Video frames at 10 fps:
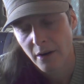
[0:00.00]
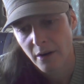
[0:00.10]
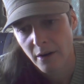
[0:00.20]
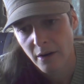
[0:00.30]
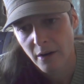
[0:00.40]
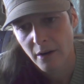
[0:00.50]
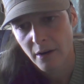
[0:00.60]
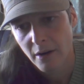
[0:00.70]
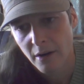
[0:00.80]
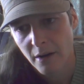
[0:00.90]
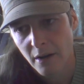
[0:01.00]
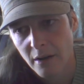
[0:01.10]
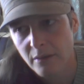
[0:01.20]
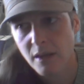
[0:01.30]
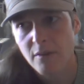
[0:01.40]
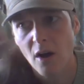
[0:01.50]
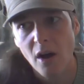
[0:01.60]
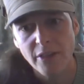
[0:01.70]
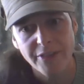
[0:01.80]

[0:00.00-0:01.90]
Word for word: Right. Think of all the